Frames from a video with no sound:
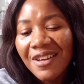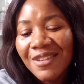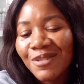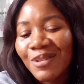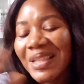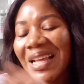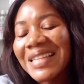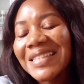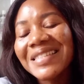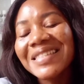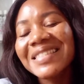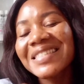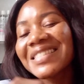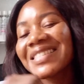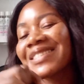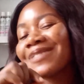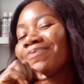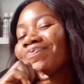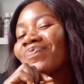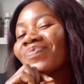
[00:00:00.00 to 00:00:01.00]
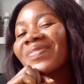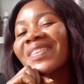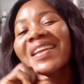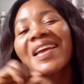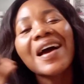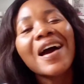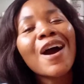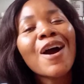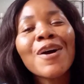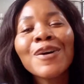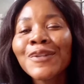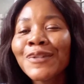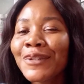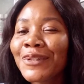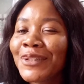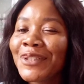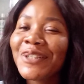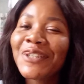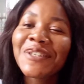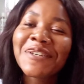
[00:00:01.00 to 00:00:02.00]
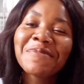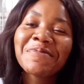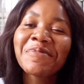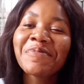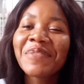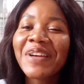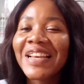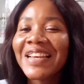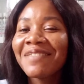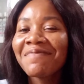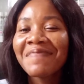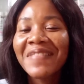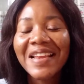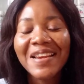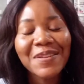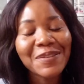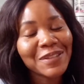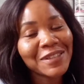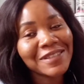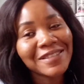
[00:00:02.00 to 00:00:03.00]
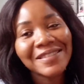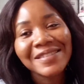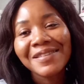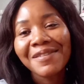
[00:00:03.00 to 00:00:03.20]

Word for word: So that is how you do your double boiling method.